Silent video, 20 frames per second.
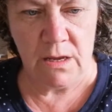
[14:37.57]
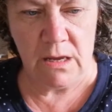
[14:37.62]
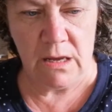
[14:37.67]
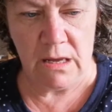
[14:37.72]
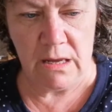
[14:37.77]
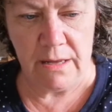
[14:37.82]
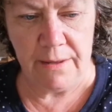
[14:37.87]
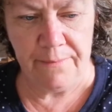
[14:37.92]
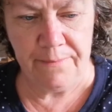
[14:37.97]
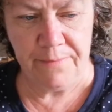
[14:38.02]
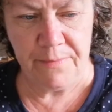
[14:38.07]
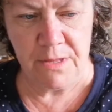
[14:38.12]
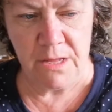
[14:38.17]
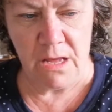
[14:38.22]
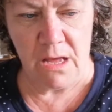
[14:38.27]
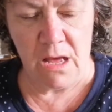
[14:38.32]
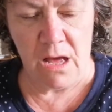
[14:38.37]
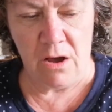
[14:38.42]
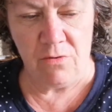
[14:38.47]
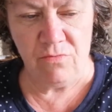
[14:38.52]
Yeah,
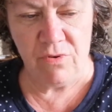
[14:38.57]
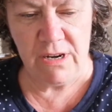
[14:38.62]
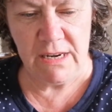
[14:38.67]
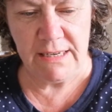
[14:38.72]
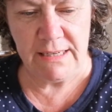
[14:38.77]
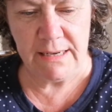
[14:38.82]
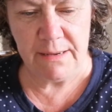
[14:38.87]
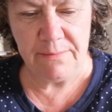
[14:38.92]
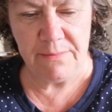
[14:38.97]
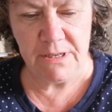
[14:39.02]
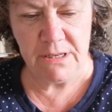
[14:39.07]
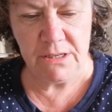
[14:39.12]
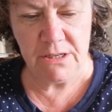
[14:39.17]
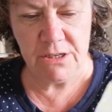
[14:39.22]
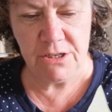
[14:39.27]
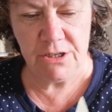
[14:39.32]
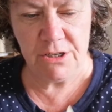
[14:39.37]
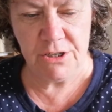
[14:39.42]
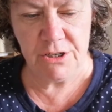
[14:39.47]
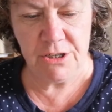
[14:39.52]
I'm really tempted
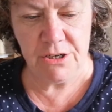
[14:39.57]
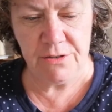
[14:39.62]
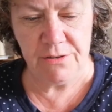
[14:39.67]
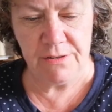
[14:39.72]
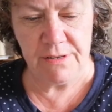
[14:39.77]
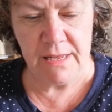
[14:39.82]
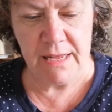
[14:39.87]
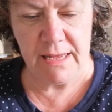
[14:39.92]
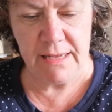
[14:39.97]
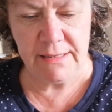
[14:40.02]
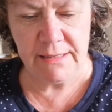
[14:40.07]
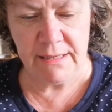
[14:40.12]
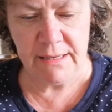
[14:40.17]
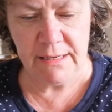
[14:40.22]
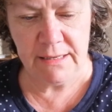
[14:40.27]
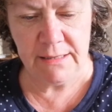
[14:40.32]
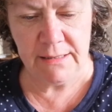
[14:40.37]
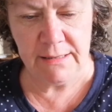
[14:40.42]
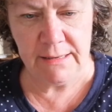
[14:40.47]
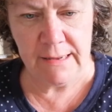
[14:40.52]
to just use that as
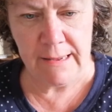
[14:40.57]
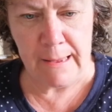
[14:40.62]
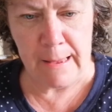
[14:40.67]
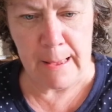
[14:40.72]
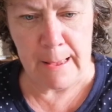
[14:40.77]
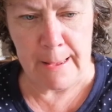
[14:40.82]
is.